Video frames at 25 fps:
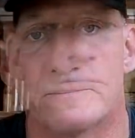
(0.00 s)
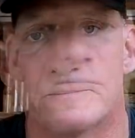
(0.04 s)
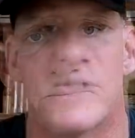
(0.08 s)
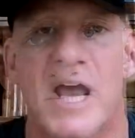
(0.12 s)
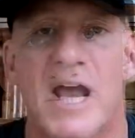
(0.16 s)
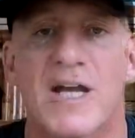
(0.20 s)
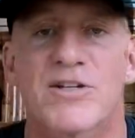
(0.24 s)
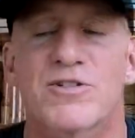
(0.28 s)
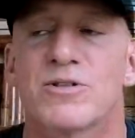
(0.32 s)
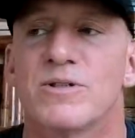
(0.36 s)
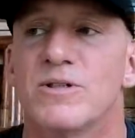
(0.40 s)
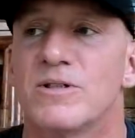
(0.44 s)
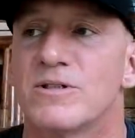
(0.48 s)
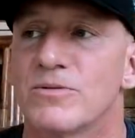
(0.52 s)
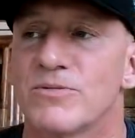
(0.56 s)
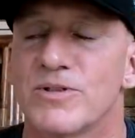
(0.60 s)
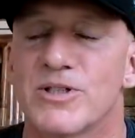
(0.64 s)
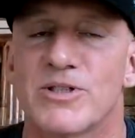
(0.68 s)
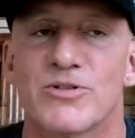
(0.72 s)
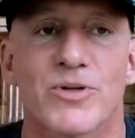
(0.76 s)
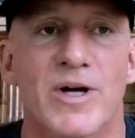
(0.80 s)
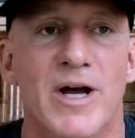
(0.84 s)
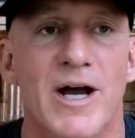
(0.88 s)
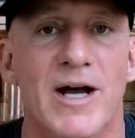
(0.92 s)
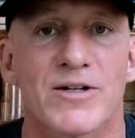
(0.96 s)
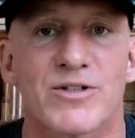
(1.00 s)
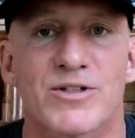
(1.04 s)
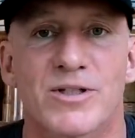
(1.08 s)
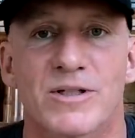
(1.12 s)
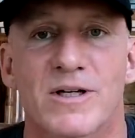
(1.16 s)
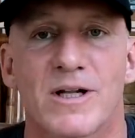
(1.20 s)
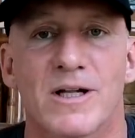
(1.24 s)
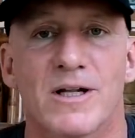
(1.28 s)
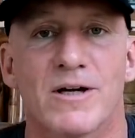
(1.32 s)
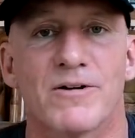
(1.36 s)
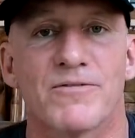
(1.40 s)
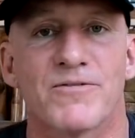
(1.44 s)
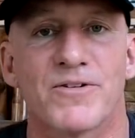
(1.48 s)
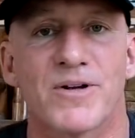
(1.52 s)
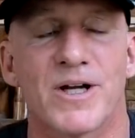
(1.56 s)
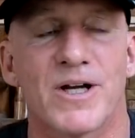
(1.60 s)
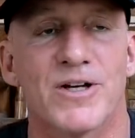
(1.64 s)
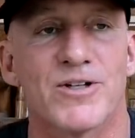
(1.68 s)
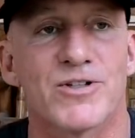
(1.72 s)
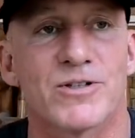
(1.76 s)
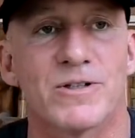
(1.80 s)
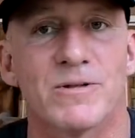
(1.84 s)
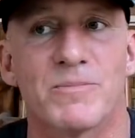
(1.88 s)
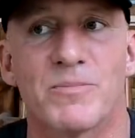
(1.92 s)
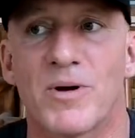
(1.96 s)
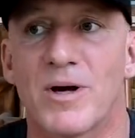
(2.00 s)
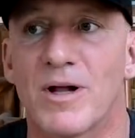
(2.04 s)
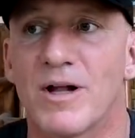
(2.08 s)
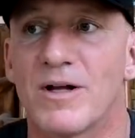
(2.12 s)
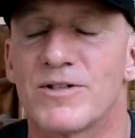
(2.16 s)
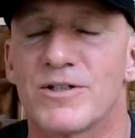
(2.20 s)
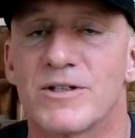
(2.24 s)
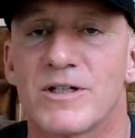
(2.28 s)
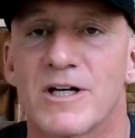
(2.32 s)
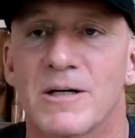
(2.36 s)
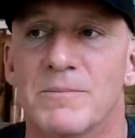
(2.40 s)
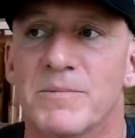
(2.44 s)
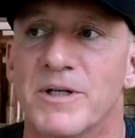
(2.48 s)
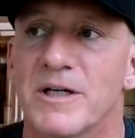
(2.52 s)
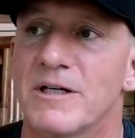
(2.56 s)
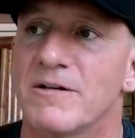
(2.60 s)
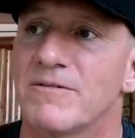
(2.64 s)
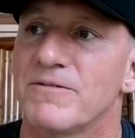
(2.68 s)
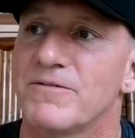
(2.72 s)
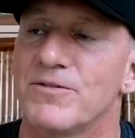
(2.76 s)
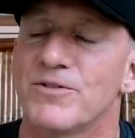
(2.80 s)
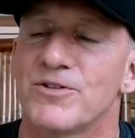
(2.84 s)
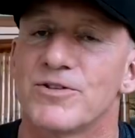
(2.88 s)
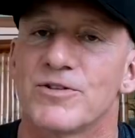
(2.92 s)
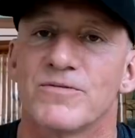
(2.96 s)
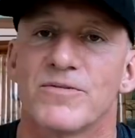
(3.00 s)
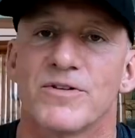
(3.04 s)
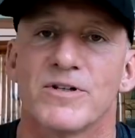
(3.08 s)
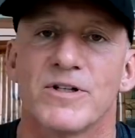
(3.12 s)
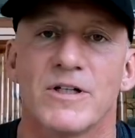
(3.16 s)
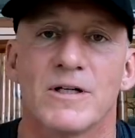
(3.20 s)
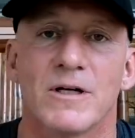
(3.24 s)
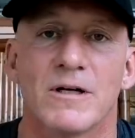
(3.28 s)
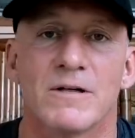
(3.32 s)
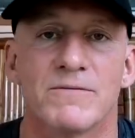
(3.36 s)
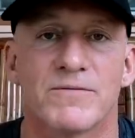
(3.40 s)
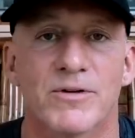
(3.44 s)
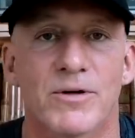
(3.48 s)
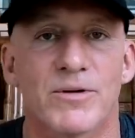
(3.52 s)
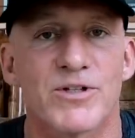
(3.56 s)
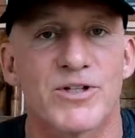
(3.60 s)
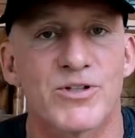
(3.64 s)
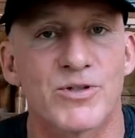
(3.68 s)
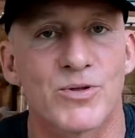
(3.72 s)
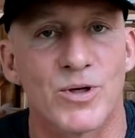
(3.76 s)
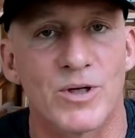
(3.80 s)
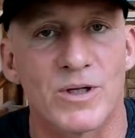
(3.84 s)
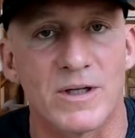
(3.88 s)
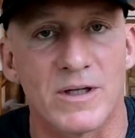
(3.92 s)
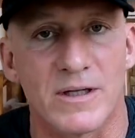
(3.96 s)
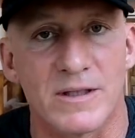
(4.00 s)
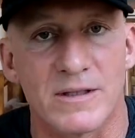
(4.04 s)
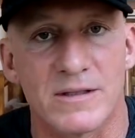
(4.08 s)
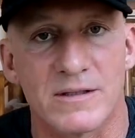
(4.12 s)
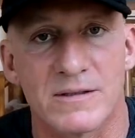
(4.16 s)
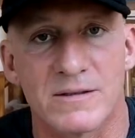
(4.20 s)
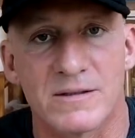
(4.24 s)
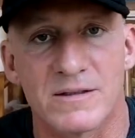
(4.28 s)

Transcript: Actually, there's a retraction, clarification, apology coming in a future video very shortly.